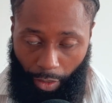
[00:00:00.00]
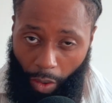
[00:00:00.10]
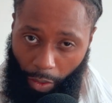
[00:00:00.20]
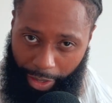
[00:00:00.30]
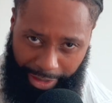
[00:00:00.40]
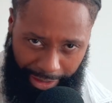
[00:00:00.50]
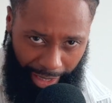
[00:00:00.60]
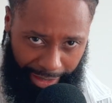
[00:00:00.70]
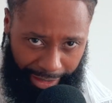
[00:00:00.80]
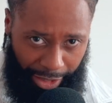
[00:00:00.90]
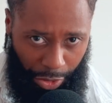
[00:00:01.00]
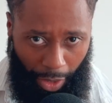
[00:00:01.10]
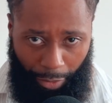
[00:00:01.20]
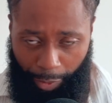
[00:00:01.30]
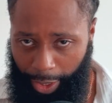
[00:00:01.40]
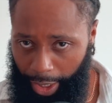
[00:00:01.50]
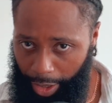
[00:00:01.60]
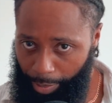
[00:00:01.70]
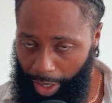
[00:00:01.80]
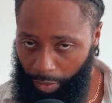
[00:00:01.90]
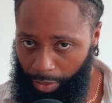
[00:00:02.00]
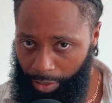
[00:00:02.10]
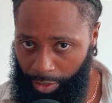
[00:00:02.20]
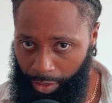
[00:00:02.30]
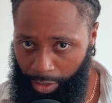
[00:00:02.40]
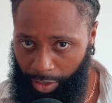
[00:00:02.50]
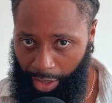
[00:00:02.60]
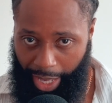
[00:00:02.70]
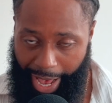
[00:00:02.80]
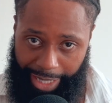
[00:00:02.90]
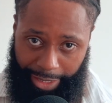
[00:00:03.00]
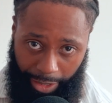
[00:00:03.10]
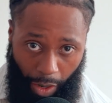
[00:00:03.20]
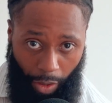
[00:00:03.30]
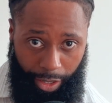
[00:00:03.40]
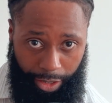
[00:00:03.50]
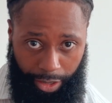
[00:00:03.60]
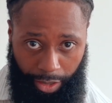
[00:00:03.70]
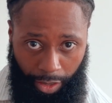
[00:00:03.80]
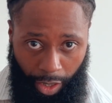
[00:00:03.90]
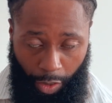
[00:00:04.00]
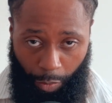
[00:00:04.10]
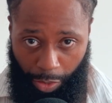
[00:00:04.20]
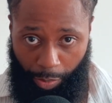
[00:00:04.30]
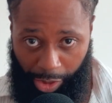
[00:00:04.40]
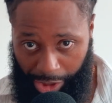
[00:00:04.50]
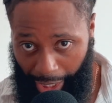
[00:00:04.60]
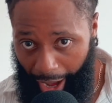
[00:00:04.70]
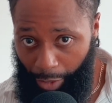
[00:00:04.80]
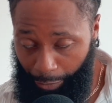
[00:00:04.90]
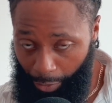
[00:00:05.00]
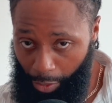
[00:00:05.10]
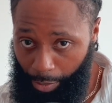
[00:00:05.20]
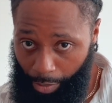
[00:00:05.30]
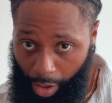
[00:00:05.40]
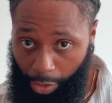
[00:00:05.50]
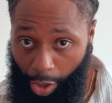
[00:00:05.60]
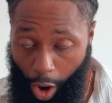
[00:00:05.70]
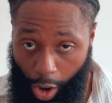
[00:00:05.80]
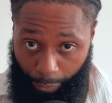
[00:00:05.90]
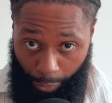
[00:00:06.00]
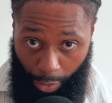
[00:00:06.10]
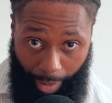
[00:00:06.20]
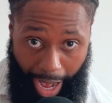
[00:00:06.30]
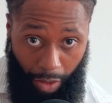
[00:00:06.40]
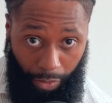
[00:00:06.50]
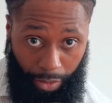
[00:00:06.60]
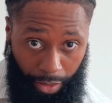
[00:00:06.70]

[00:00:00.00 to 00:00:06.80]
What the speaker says: Are these things that you ever think about as an artist when you put your art form out?